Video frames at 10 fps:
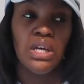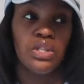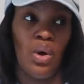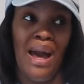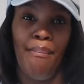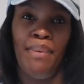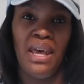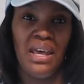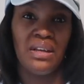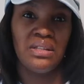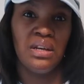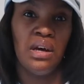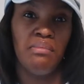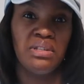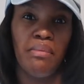So I picked
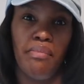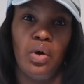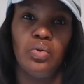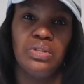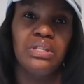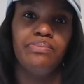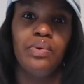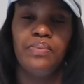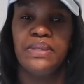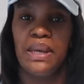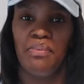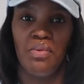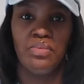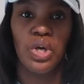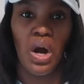some bowls and spoons up
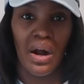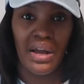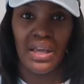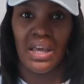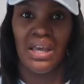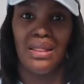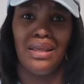from Target.